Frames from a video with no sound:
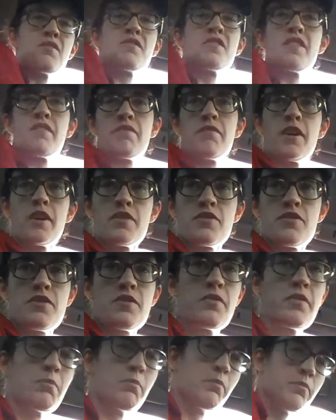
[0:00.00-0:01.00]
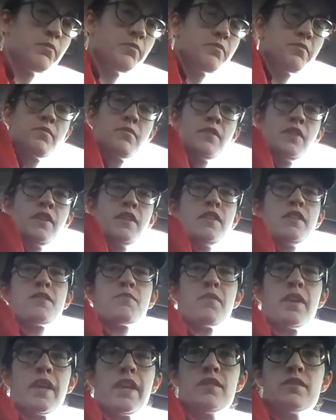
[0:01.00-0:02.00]
soon as I fucking shoot them.
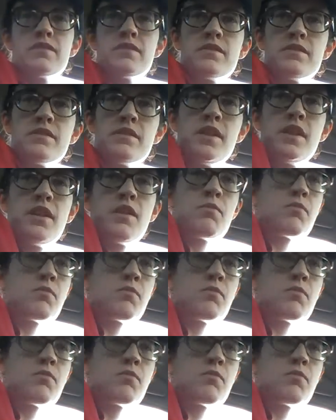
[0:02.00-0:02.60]
That's right. I